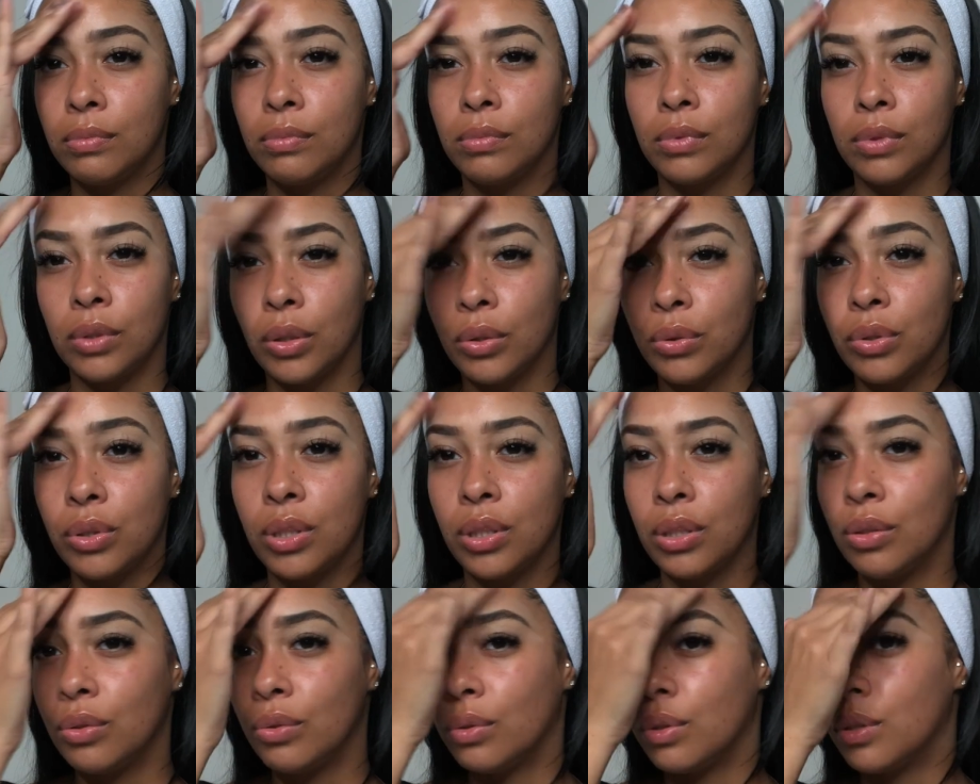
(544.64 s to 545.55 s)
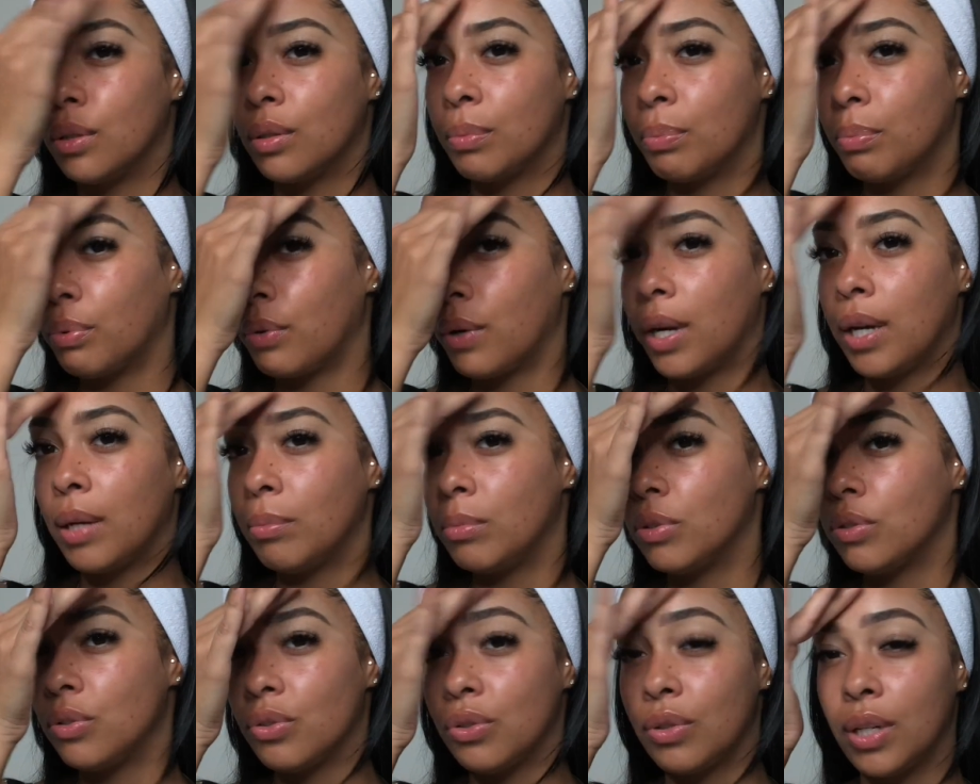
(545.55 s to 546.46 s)
lotion or
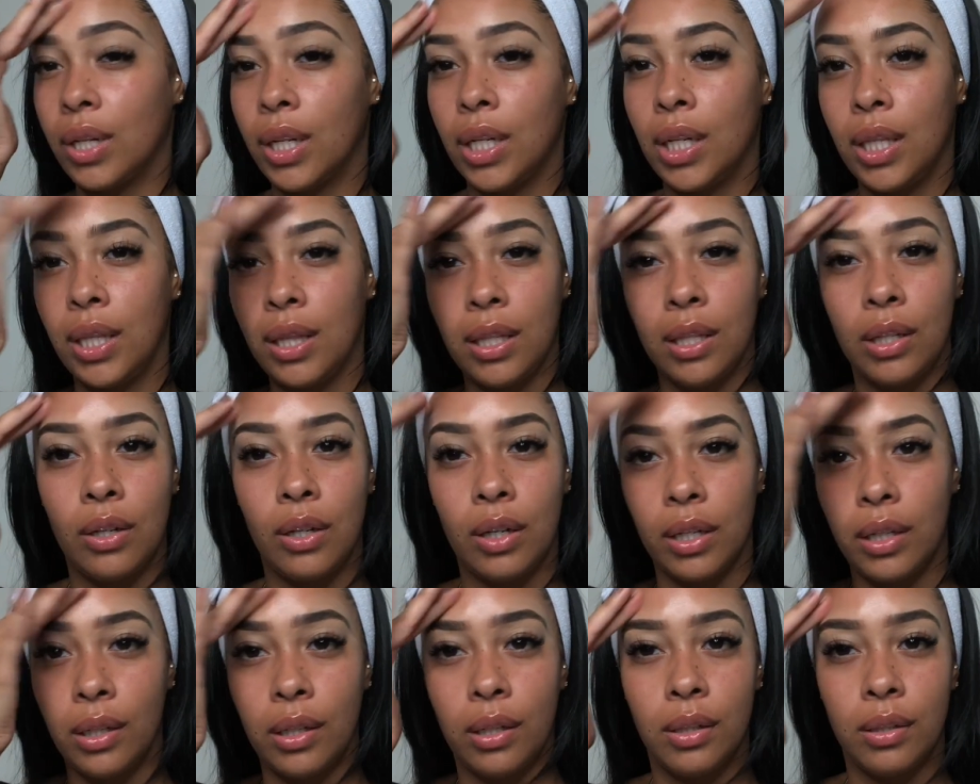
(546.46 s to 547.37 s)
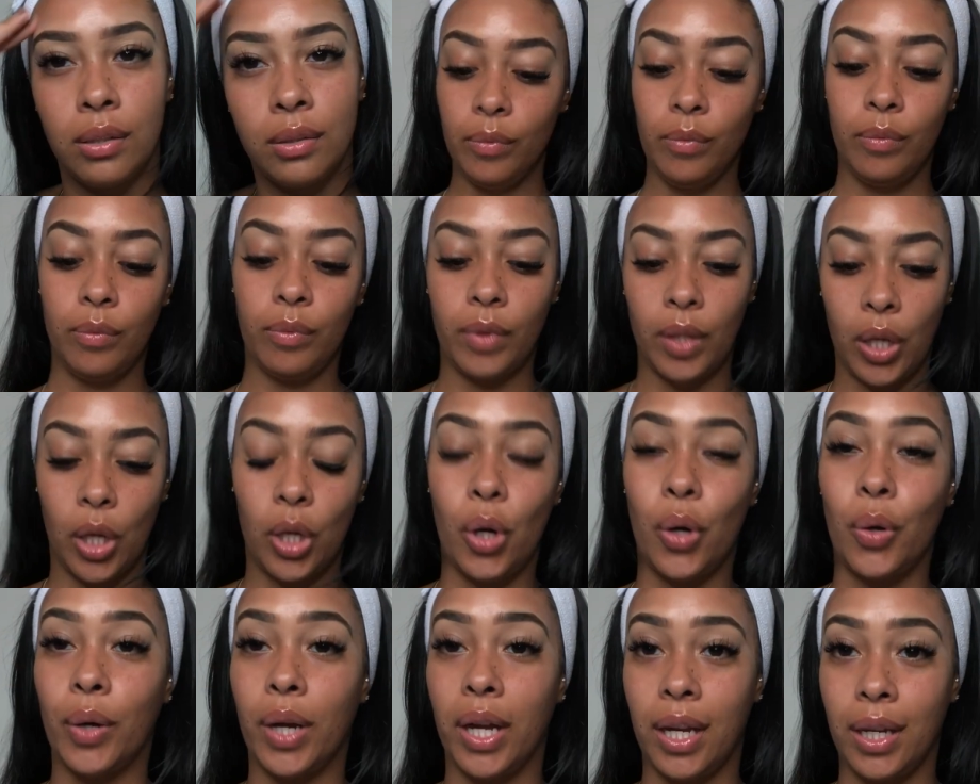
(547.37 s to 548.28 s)
primers or anything on it.
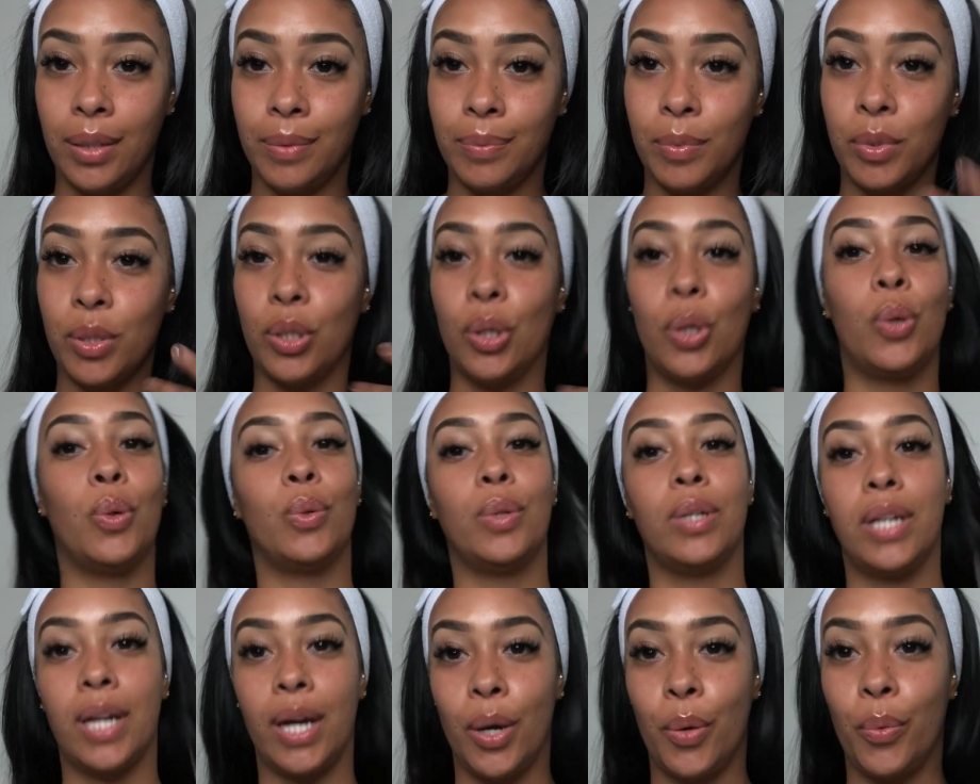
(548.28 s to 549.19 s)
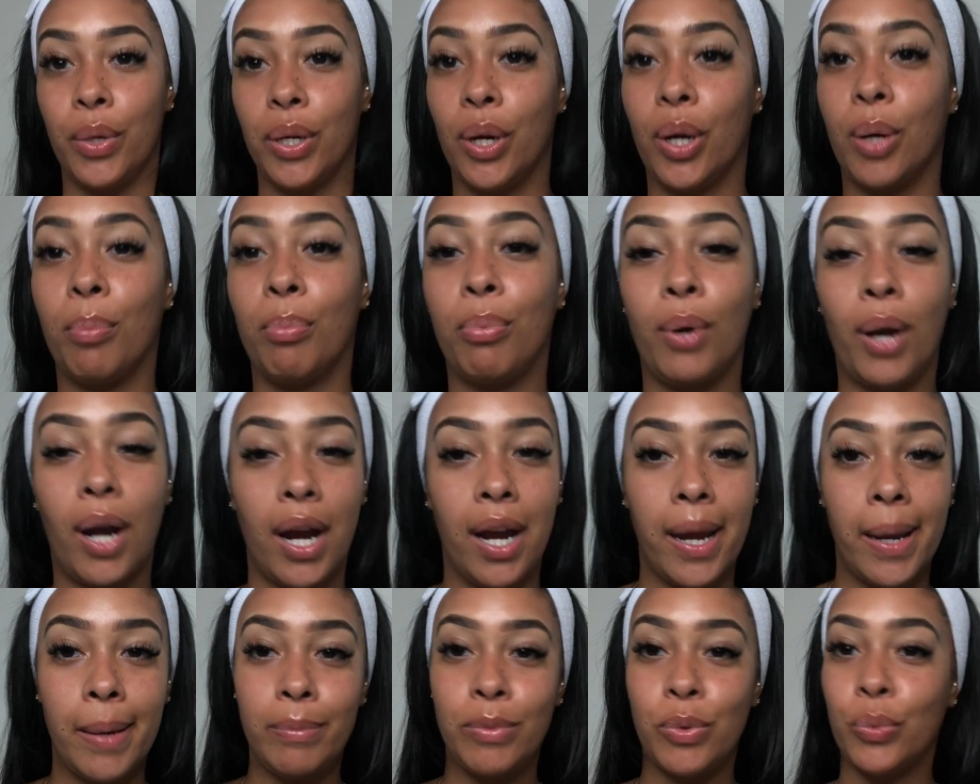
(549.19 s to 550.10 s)
Okay, so now we are
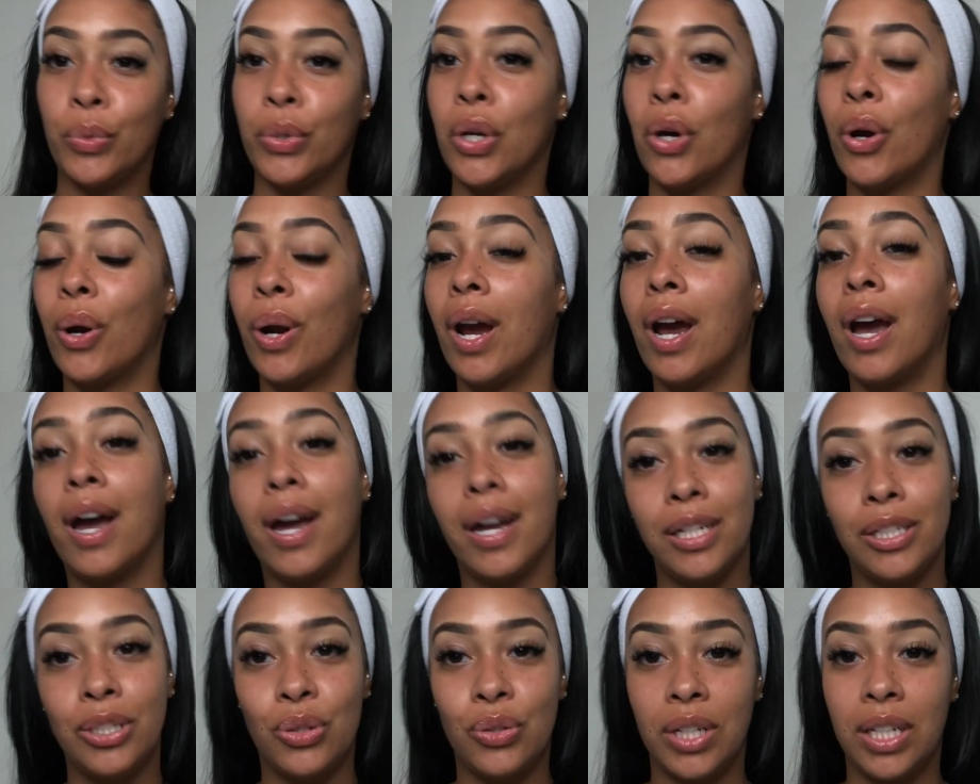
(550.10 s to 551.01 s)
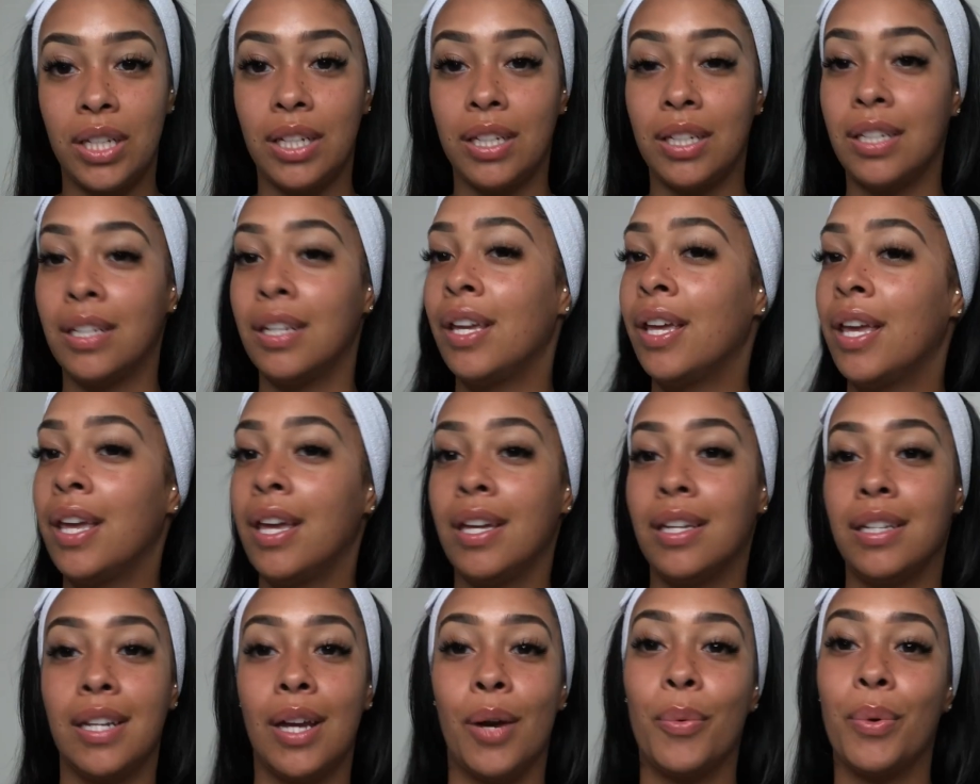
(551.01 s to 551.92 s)
primed, we are hydrated.
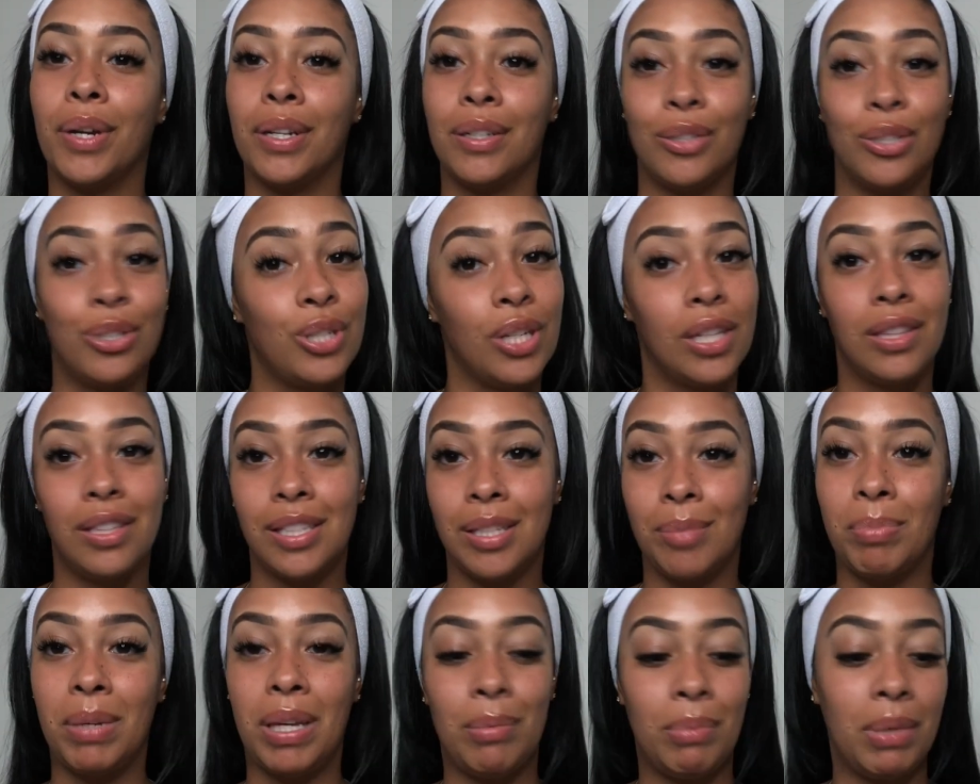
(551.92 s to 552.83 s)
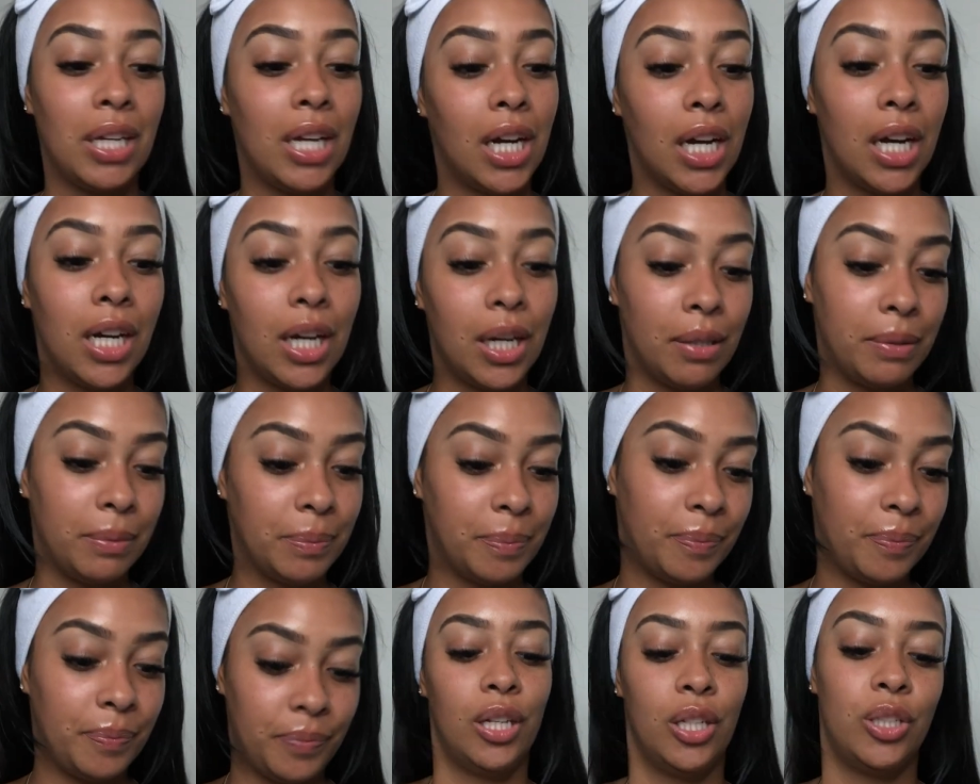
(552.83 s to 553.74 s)
Now we're gonna shake this baby up.
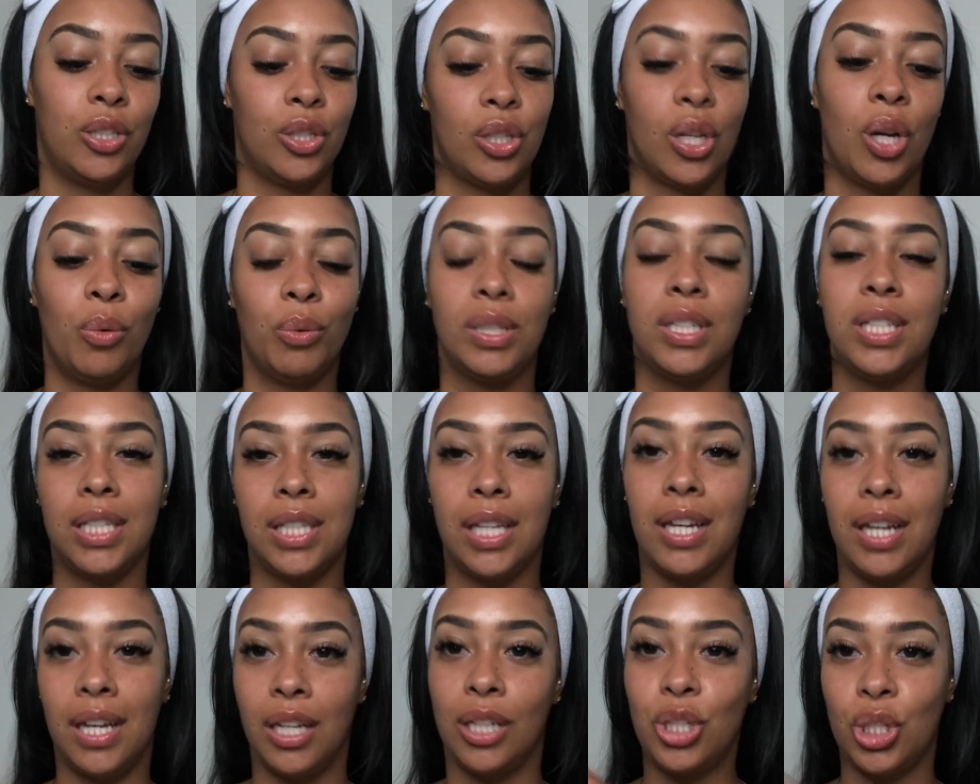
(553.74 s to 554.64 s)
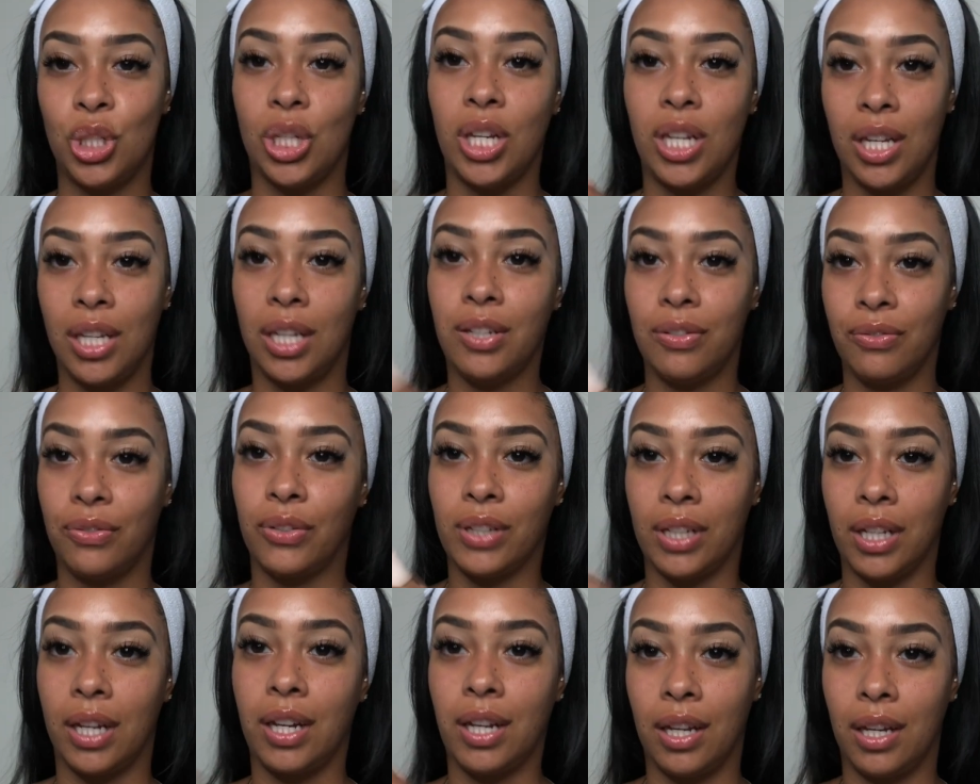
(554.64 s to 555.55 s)
So I would say shake it for
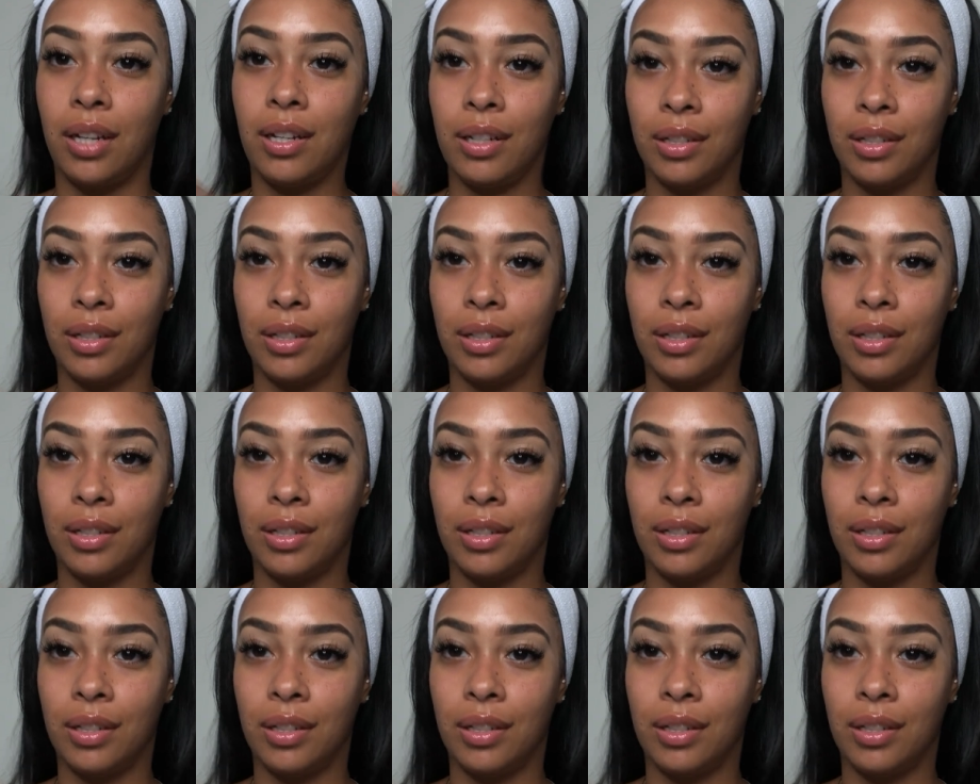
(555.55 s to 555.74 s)
like